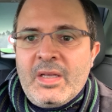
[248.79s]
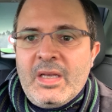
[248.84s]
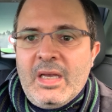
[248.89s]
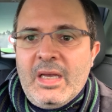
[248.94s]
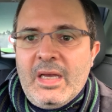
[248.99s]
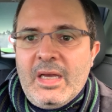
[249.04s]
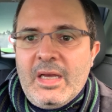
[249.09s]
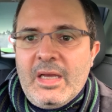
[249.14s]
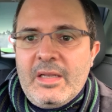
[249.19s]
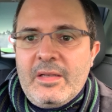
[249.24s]

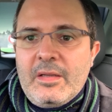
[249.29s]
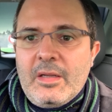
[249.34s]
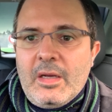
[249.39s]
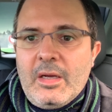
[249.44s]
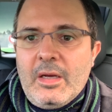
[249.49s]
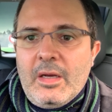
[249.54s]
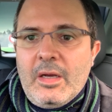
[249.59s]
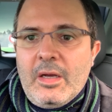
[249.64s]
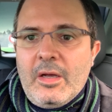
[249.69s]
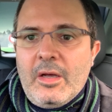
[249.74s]
And
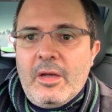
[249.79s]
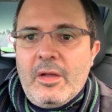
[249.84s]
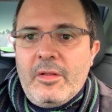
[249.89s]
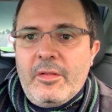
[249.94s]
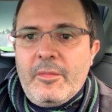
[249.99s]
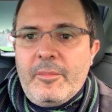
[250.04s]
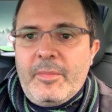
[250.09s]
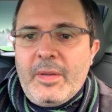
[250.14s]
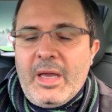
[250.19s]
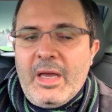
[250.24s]

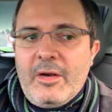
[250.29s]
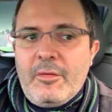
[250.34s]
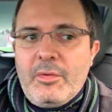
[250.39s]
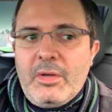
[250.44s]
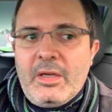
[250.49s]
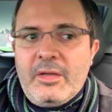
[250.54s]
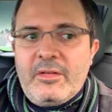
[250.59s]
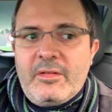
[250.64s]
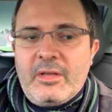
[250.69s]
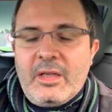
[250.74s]
the battery